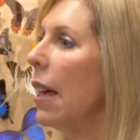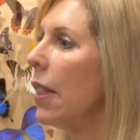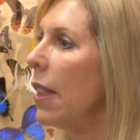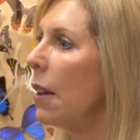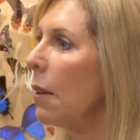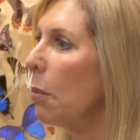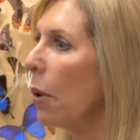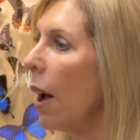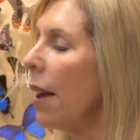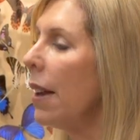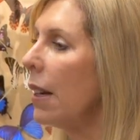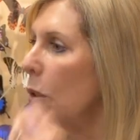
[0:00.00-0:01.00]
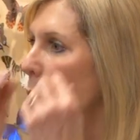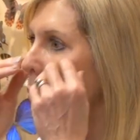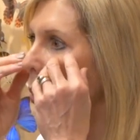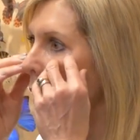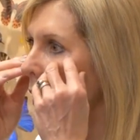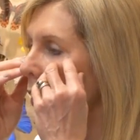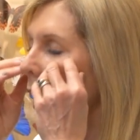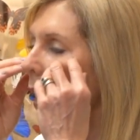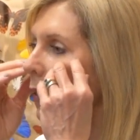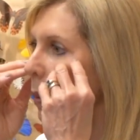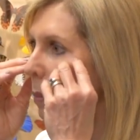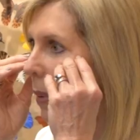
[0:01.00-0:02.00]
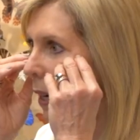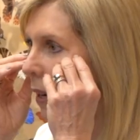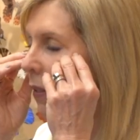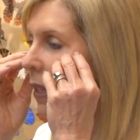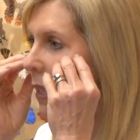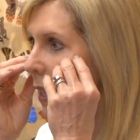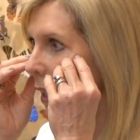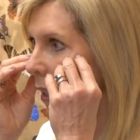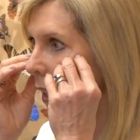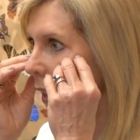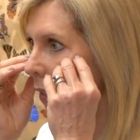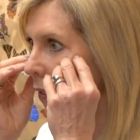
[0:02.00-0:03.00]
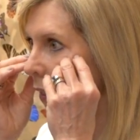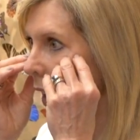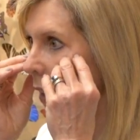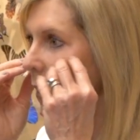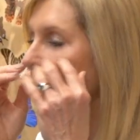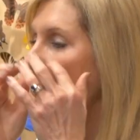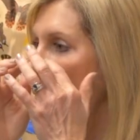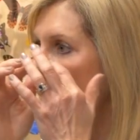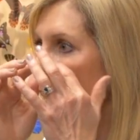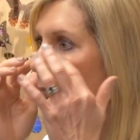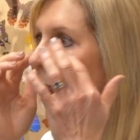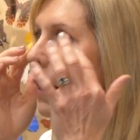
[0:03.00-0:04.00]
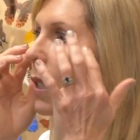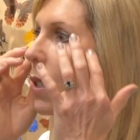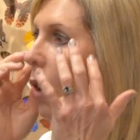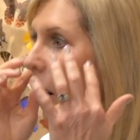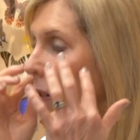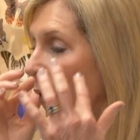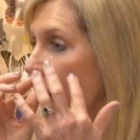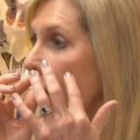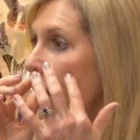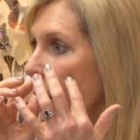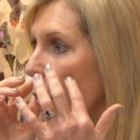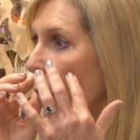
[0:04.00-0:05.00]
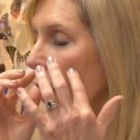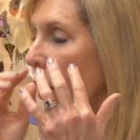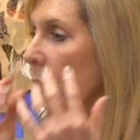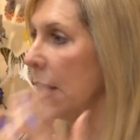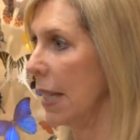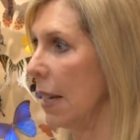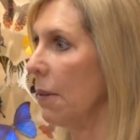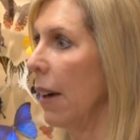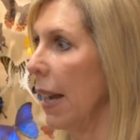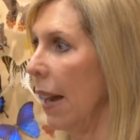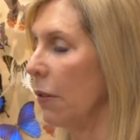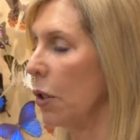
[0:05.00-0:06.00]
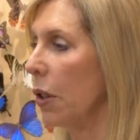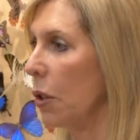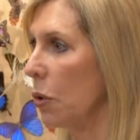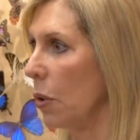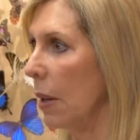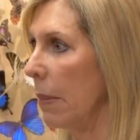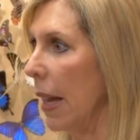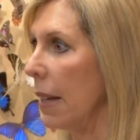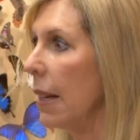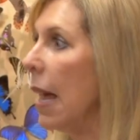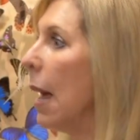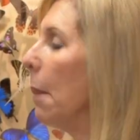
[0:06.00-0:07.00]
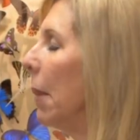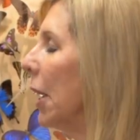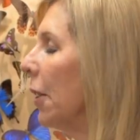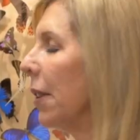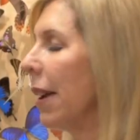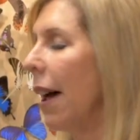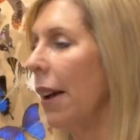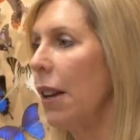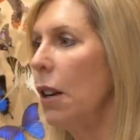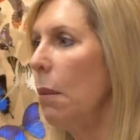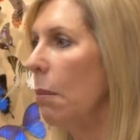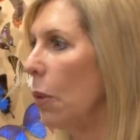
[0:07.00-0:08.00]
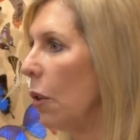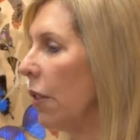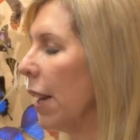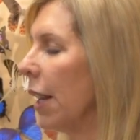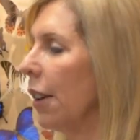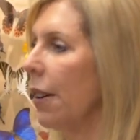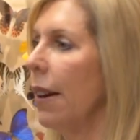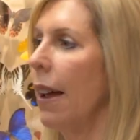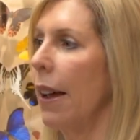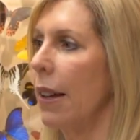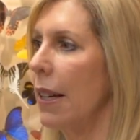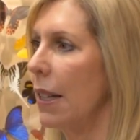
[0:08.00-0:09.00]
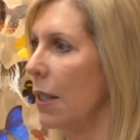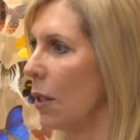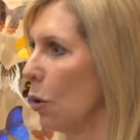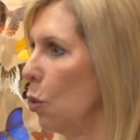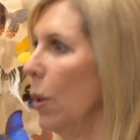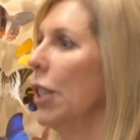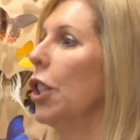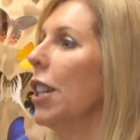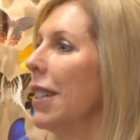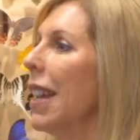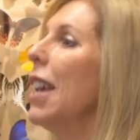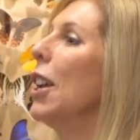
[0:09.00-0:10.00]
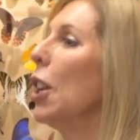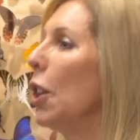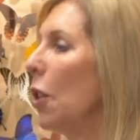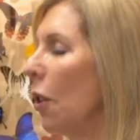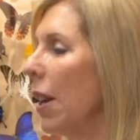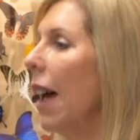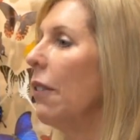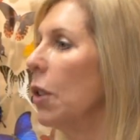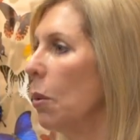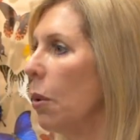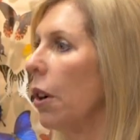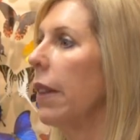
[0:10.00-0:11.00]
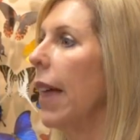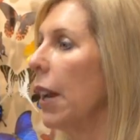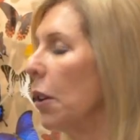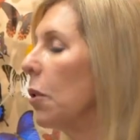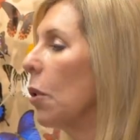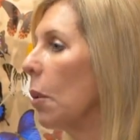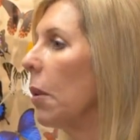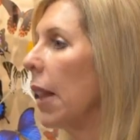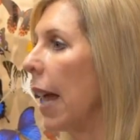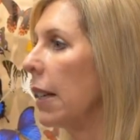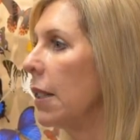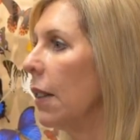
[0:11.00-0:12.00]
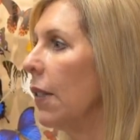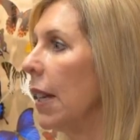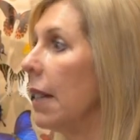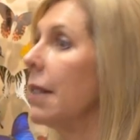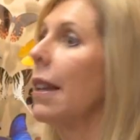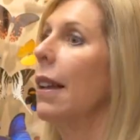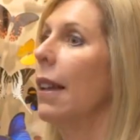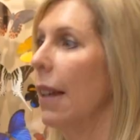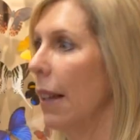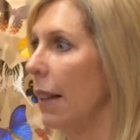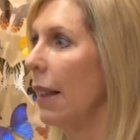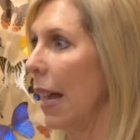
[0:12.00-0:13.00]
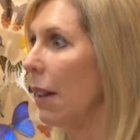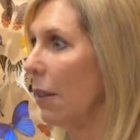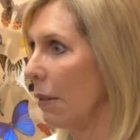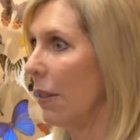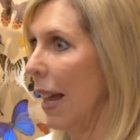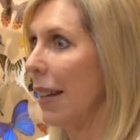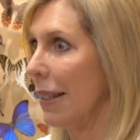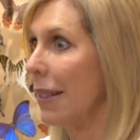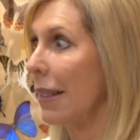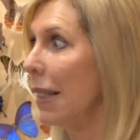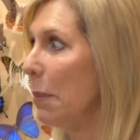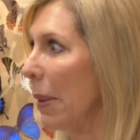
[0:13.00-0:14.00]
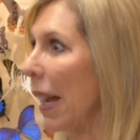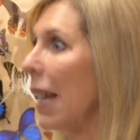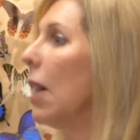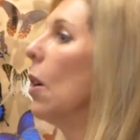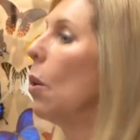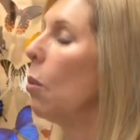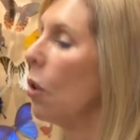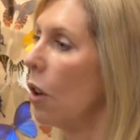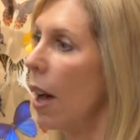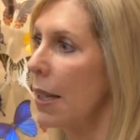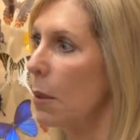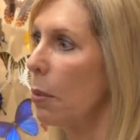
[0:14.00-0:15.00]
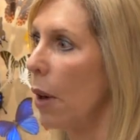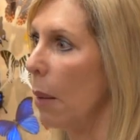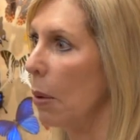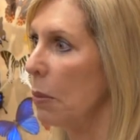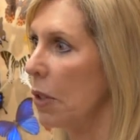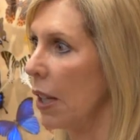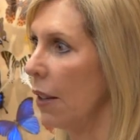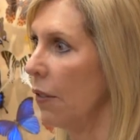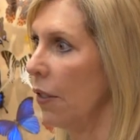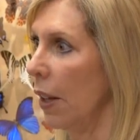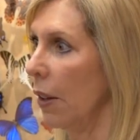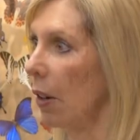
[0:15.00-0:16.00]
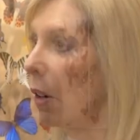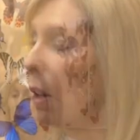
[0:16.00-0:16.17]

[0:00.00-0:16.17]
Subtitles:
The product will have a bit of a settling effect, and that softens what you see right after the treatment. But you're not going to move it, you're not going to squish it. You don't have to worry that your normal activities, like sleeping, will cause a problem to the filler.